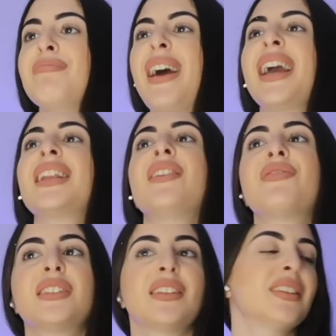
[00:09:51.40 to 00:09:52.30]

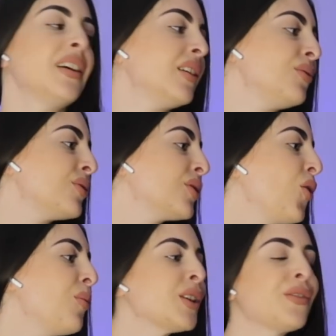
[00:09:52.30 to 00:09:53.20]
Magnificent. Thank you
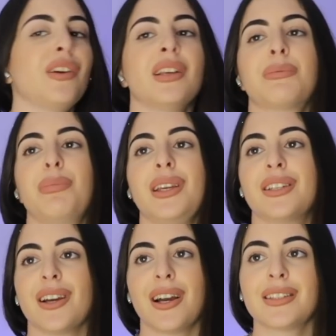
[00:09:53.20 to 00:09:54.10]
so much for your
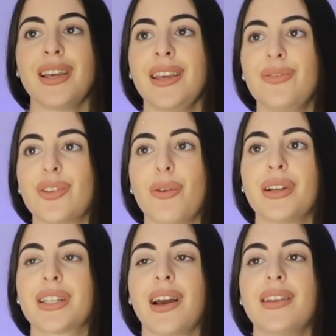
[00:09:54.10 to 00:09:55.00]
speech, Josh. Thank you so
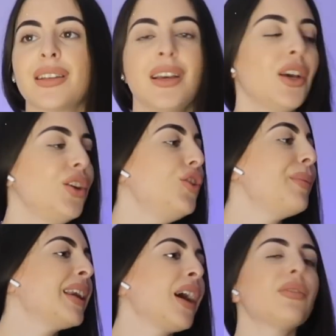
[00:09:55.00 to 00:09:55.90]
much, guys. You
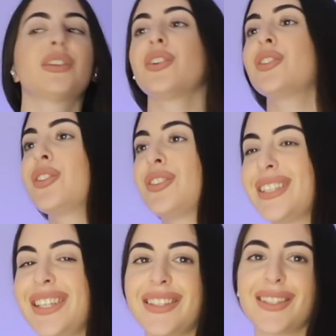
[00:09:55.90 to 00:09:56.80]
may now return to your
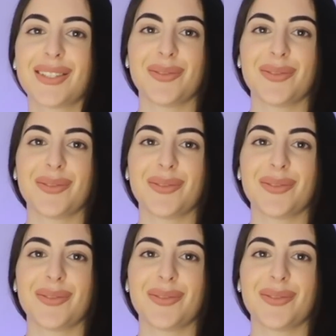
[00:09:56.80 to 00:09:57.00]
seats.